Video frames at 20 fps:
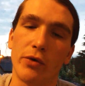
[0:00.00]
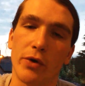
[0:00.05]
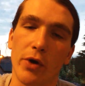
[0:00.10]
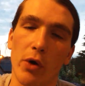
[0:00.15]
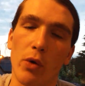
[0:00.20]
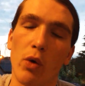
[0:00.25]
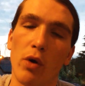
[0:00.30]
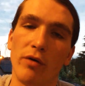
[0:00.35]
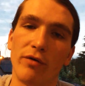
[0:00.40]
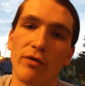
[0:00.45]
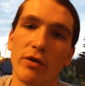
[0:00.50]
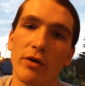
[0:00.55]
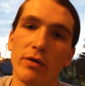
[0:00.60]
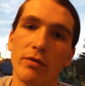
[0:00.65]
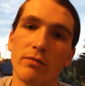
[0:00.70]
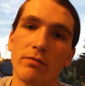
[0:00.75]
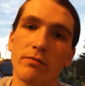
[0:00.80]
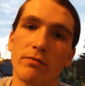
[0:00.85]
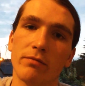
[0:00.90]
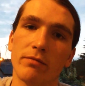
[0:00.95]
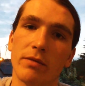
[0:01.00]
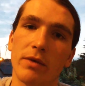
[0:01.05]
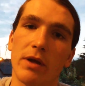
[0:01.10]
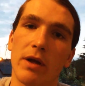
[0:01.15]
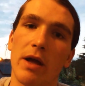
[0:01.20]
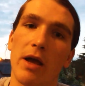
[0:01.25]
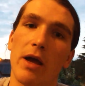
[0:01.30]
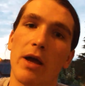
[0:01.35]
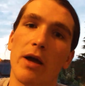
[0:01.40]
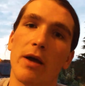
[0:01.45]
go over,
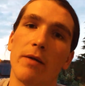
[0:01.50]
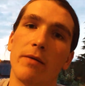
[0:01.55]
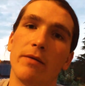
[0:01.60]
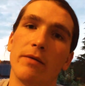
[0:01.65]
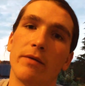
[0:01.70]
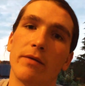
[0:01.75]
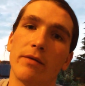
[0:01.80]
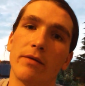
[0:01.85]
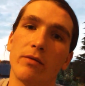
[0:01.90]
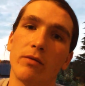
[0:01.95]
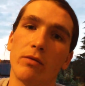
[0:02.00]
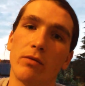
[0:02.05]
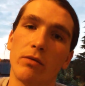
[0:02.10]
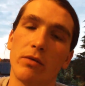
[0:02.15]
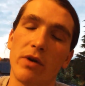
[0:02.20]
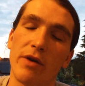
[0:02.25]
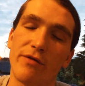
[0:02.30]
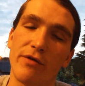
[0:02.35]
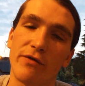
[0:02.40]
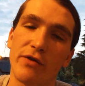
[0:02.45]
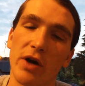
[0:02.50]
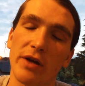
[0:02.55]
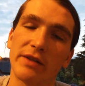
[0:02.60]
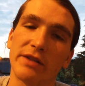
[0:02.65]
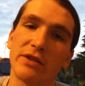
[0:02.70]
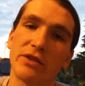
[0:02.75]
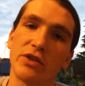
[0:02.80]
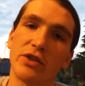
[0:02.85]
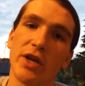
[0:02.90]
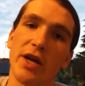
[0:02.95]
and if you've got
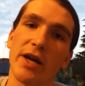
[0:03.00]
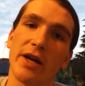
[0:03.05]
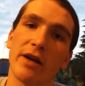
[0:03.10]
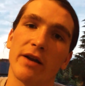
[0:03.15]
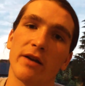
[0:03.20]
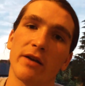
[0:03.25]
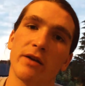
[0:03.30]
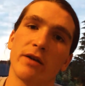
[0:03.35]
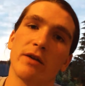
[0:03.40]
these in check,